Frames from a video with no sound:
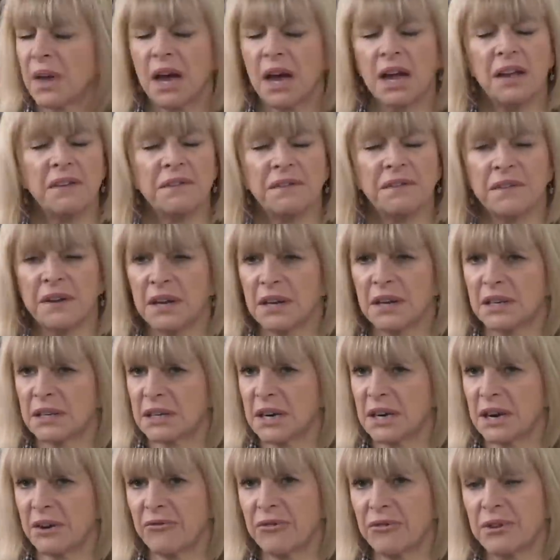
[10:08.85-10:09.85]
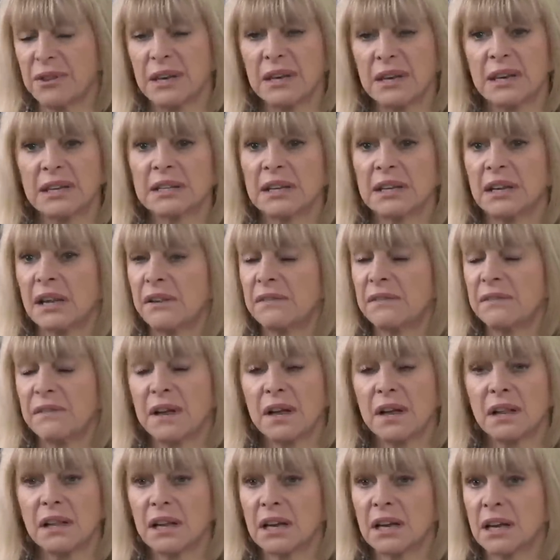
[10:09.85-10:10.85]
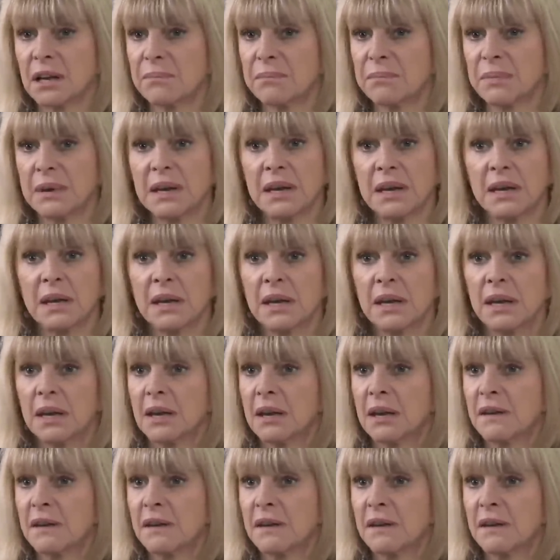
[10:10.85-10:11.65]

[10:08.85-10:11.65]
I faked everything until I felt like a big